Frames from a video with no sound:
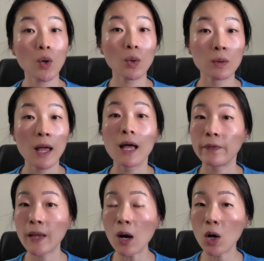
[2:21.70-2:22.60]
So
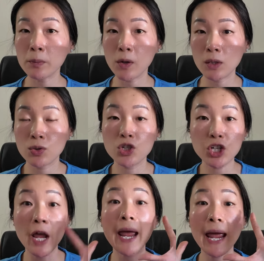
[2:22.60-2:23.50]
now I'm going to
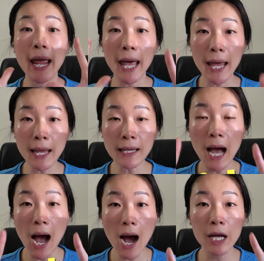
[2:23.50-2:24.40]
share eight
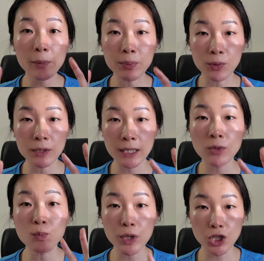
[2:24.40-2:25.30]
high
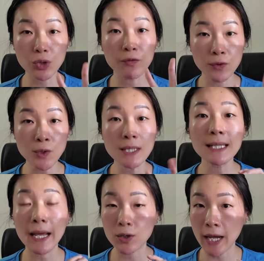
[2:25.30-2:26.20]
protein rich food
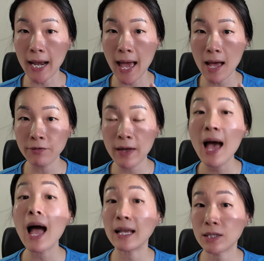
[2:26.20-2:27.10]
that you can have
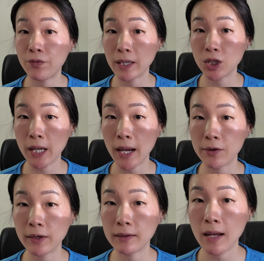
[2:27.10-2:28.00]
as a
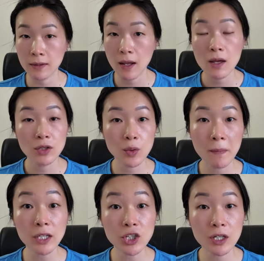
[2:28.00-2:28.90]
vegetarian. So
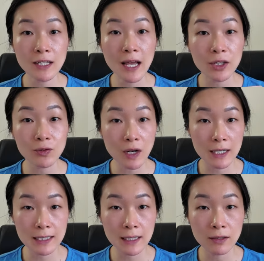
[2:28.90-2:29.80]
make sure that you
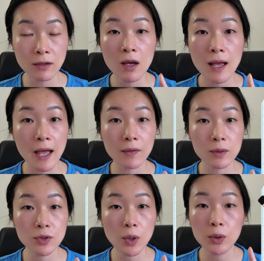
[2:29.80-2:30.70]
write it down and
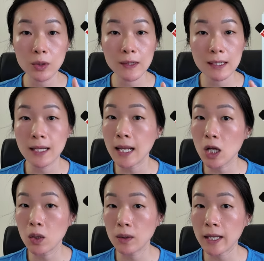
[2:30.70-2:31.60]
also you can
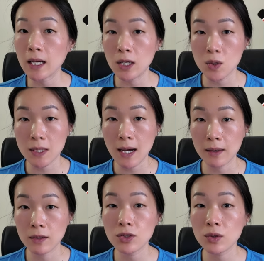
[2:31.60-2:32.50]
include it in your
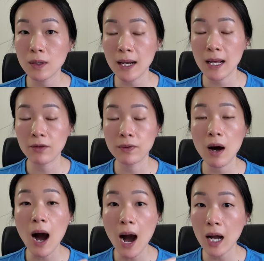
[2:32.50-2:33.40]
diet so you can have a
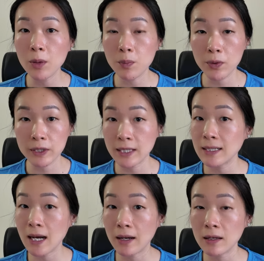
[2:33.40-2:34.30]
high
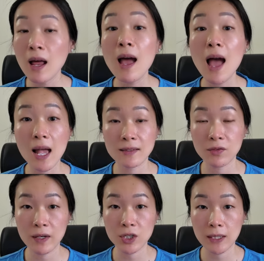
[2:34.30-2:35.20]
protein diet
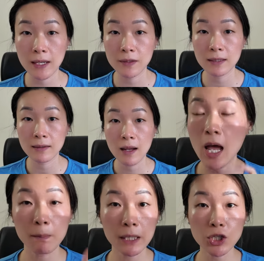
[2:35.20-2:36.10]
as a vegetarian.
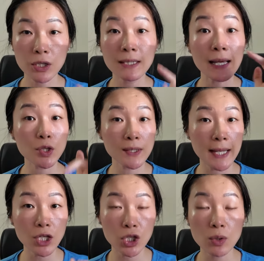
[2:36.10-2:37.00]
Make sure that you
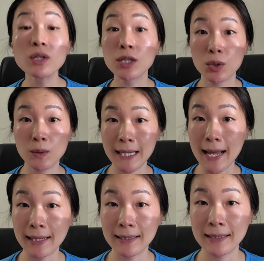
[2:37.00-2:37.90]
stay tuned till the
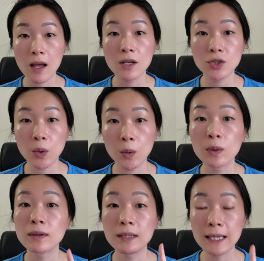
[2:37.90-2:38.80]
end.
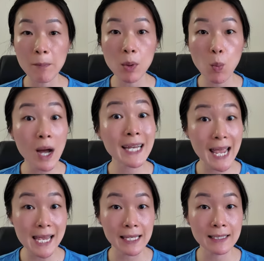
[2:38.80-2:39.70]
So the number one
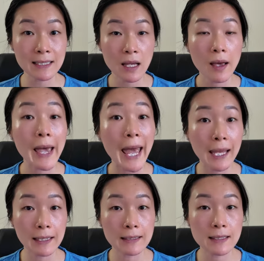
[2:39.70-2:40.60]
is
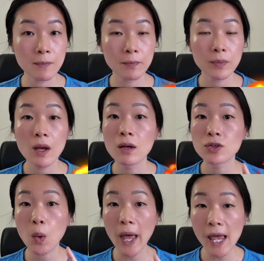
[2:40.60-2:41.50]
eggs.
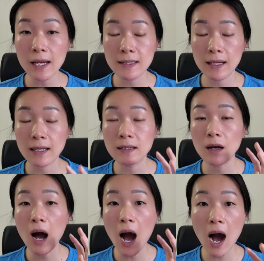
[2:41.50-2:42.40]
So eggs is
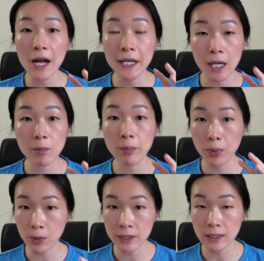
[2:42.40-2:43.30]
a high in
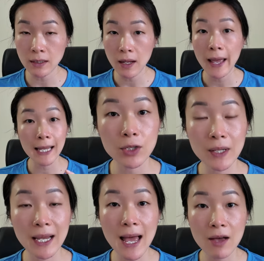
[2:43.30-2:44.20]
protein and you
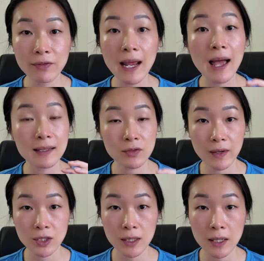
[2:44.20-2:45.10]
can have it as a
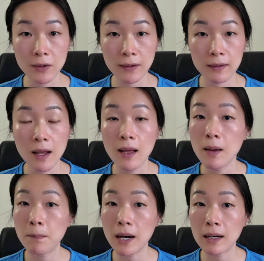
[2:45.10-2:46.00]
vegetarian.
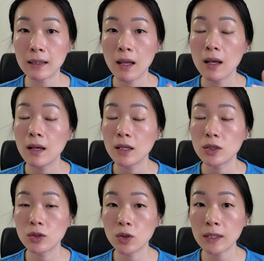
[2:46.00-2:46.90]
But
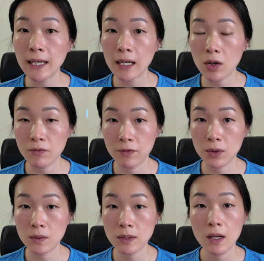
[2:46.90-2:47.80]
don't get
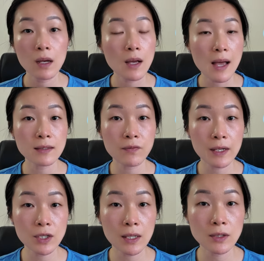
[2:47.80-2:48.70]
confused. As a
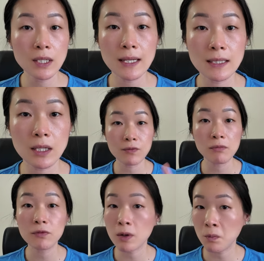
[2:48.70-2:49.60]
vegetarian, it's
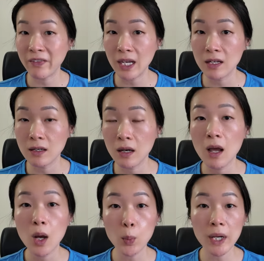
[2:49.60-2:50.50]
different from vegan.
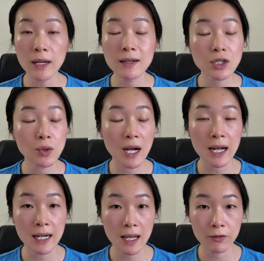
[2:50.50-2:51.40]
Vegan, you
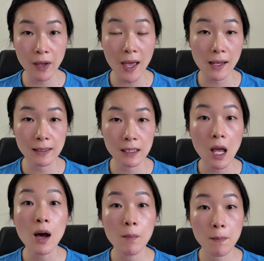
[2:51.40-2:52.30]
can't have eggs,
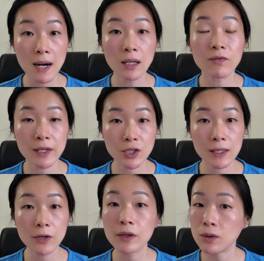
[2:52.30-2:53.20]
but
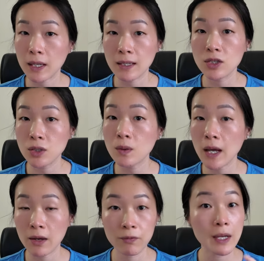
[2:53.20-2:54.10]
vegetarian, you can still
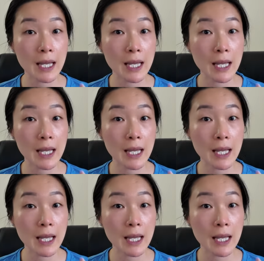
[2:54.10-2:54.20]
have